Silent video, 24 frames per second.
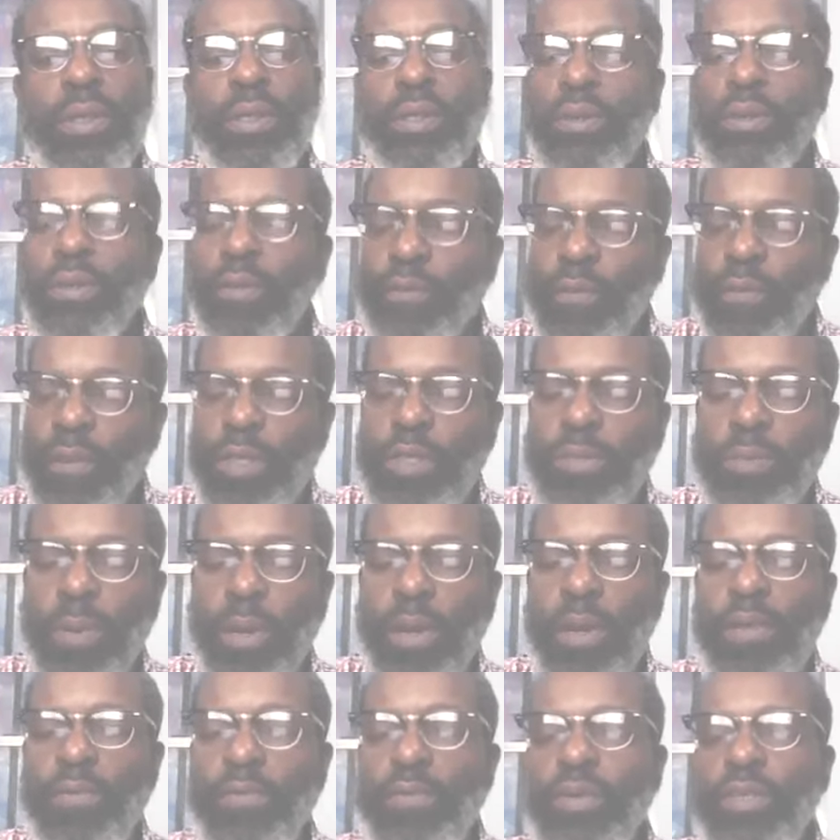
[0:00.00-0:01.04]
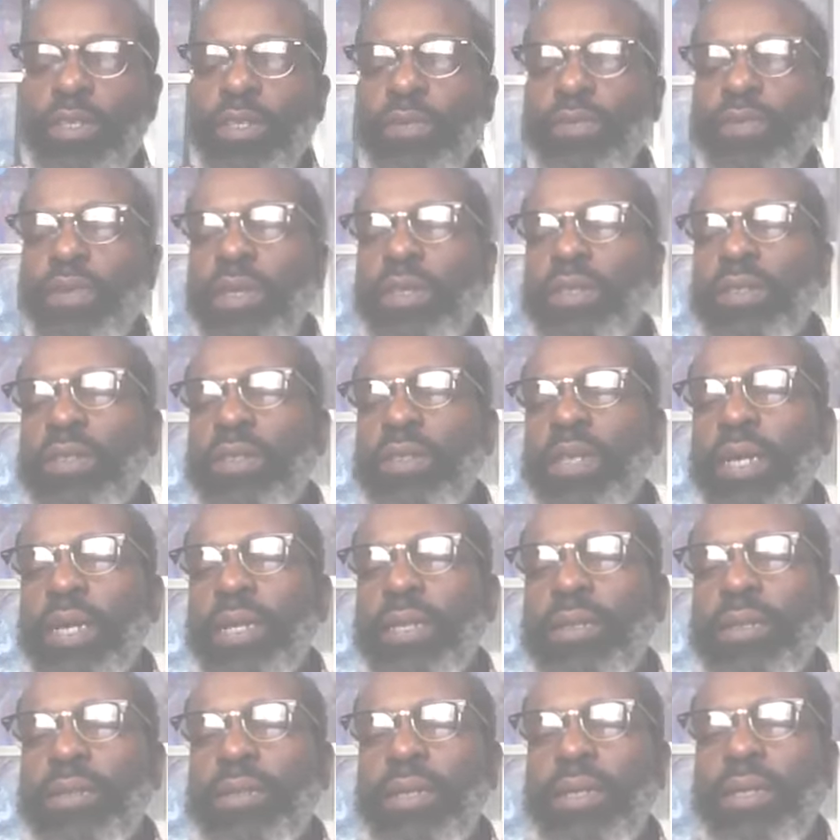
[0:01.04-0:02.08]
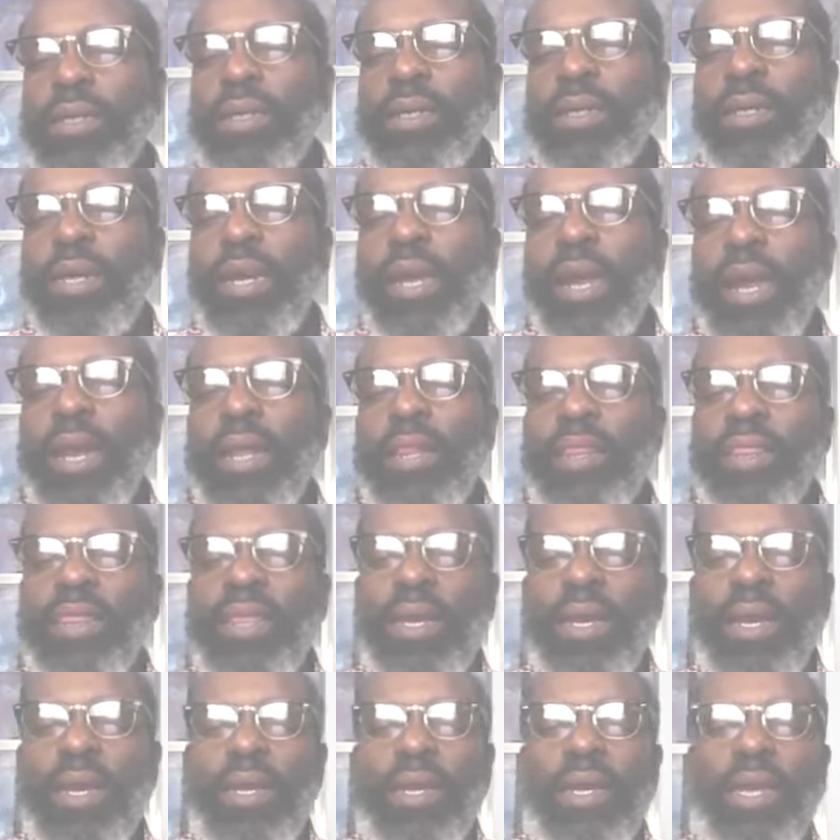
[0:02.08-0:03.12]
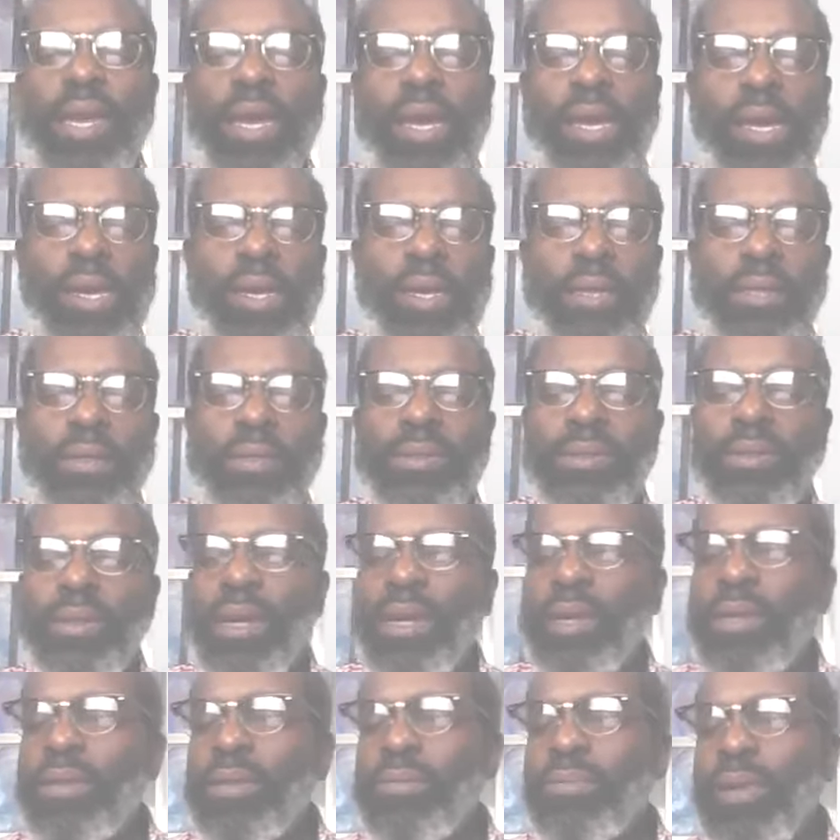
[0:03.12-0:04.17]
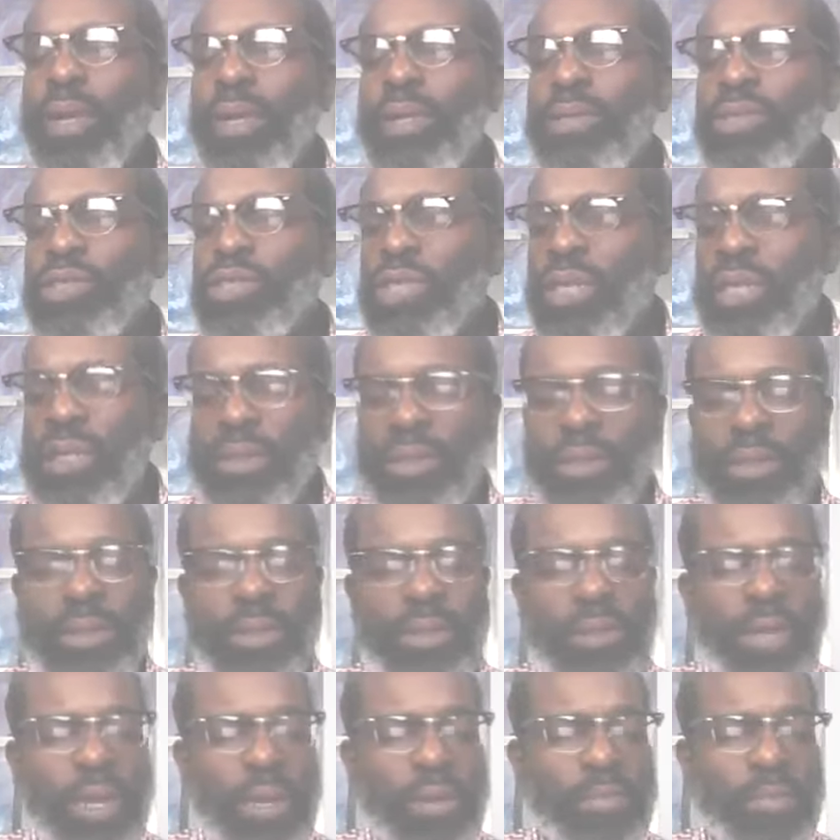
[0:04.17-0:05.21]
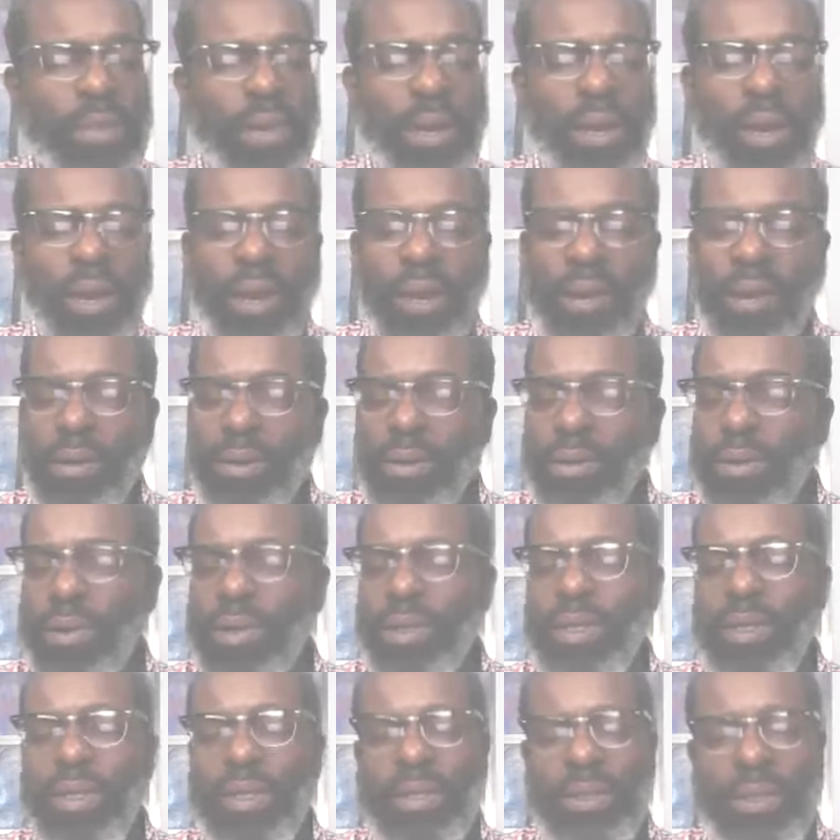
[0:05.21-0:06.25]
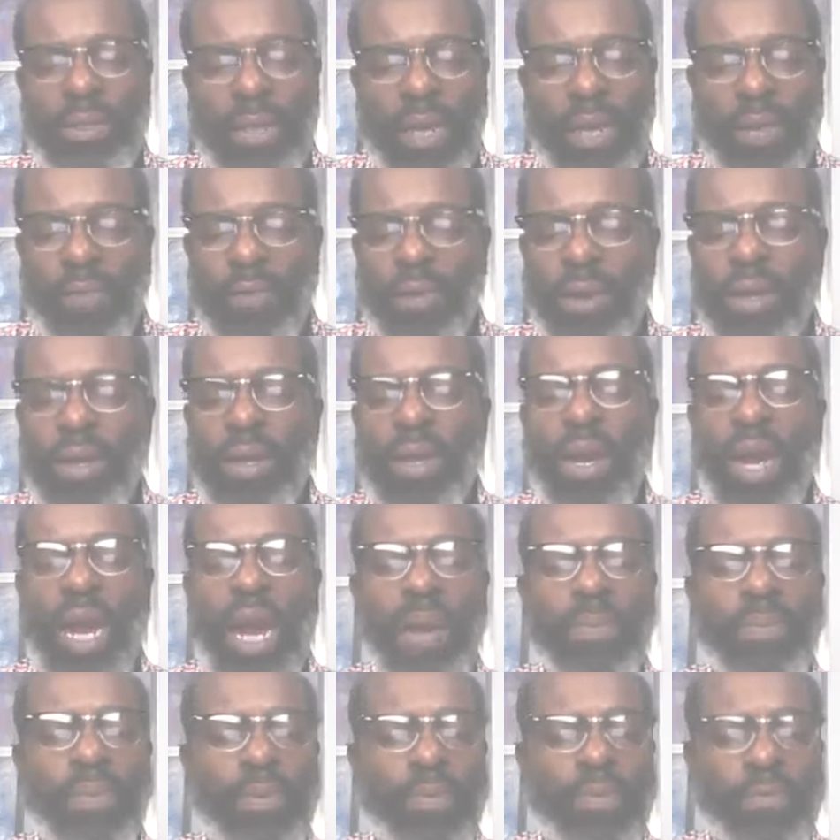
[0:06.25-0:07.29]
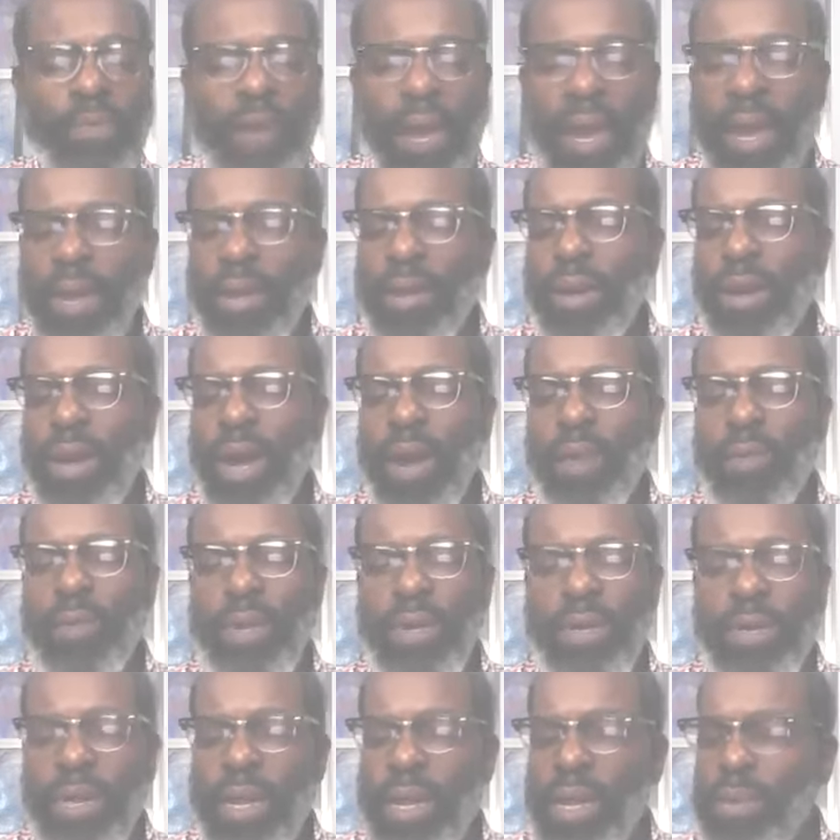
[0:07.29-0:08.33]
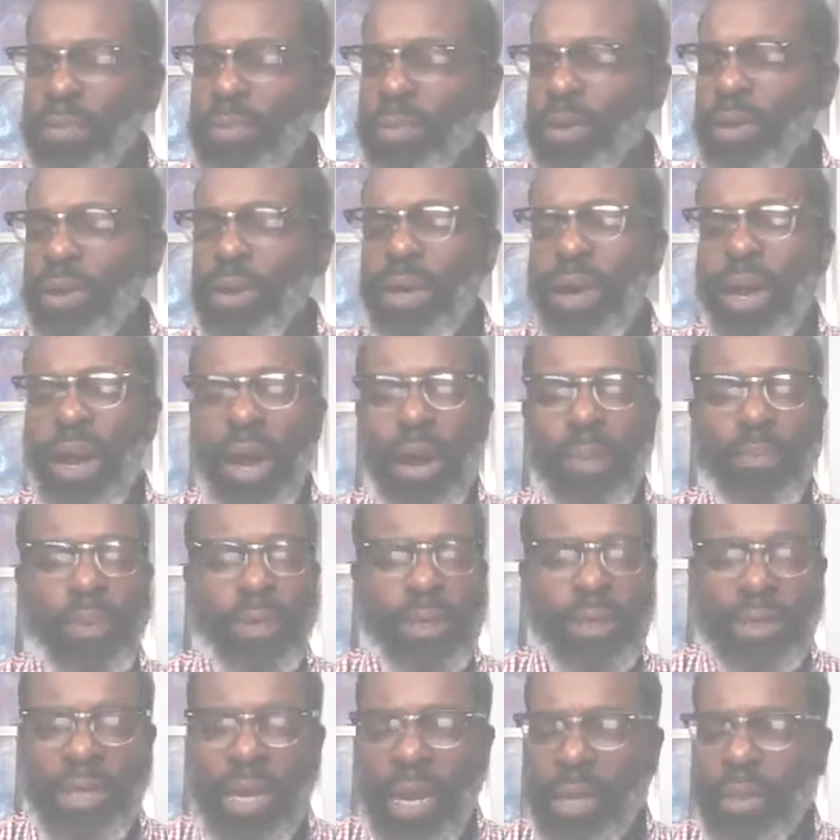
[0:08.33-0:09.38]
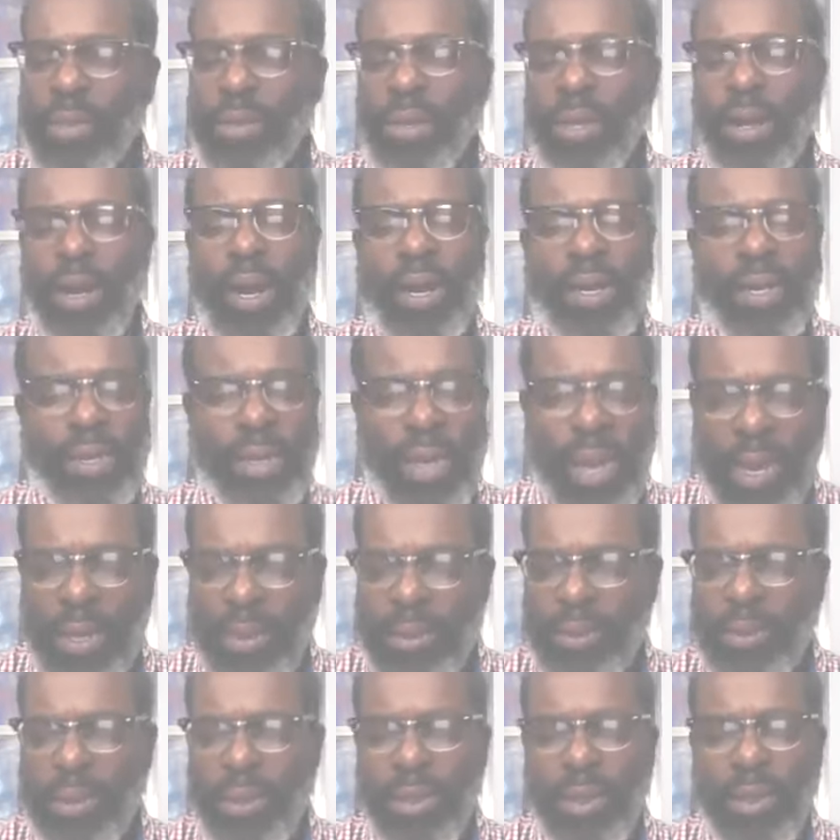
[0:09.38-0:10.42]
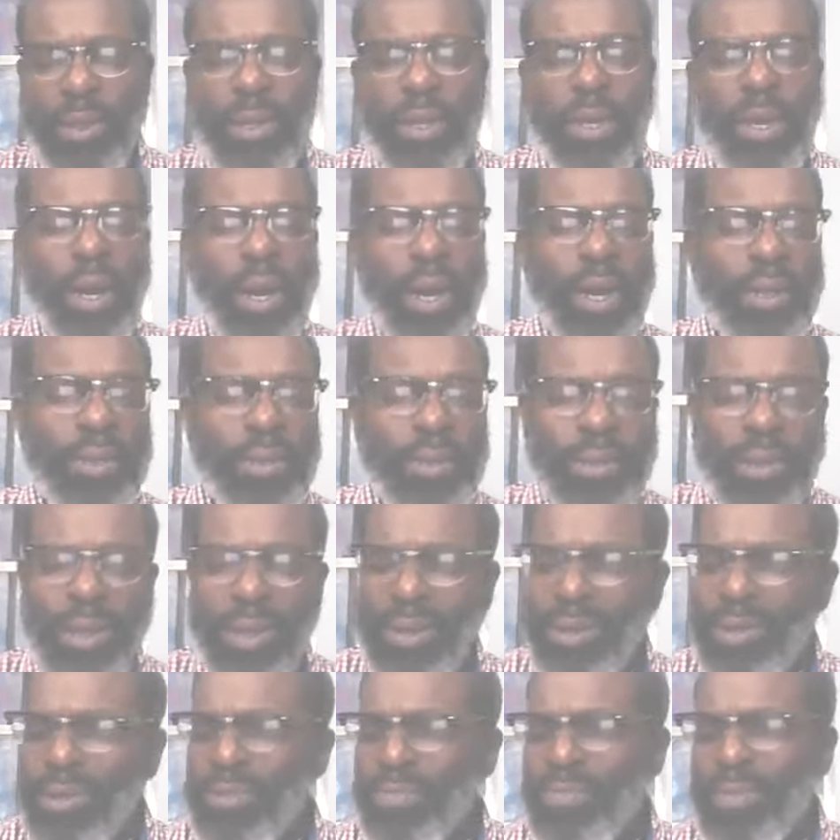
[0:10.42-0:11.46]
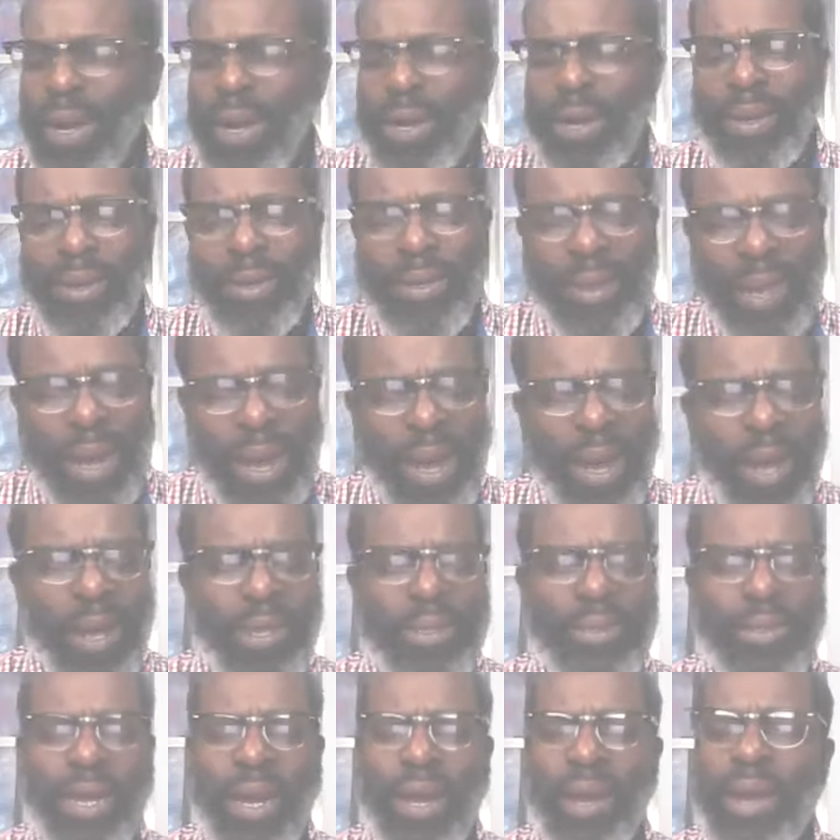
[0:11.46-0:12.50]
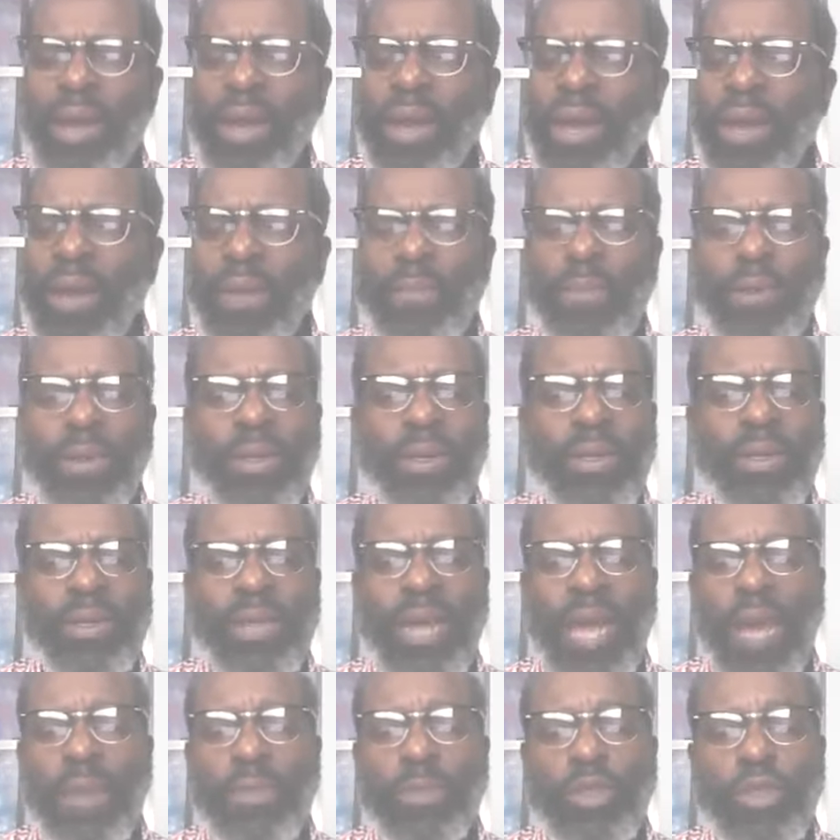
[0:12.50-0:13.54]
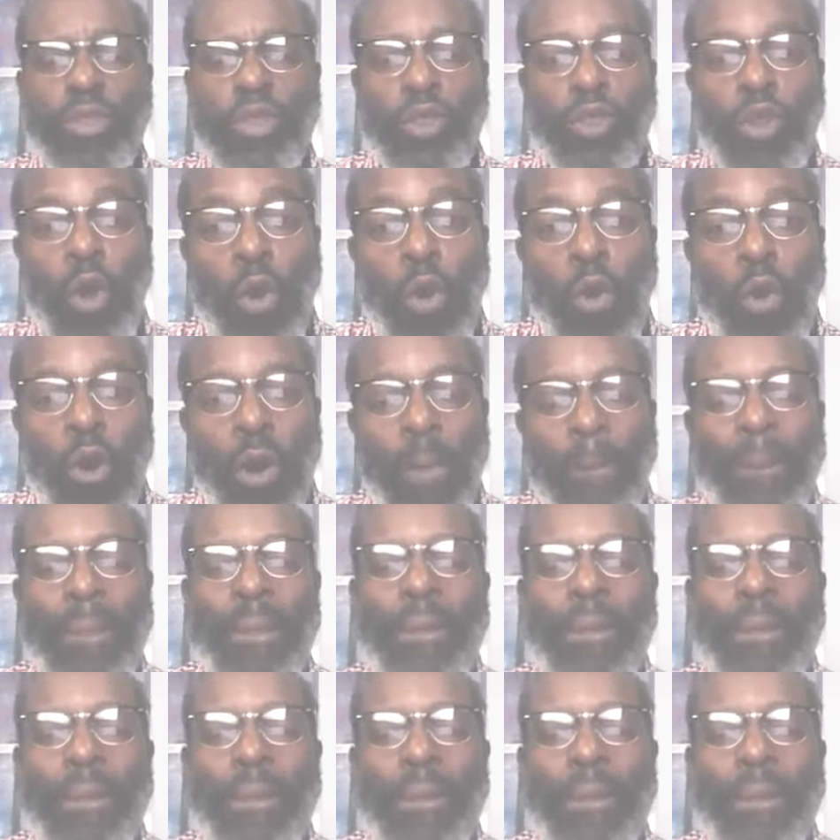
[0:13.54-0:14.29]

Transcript: The first part of this verse says, And then he, talking about Jesus, talking about our Lord and Savior, our provider, our redeemer, our protector, our counselor, our, oh my gosh, our help in the time of storm,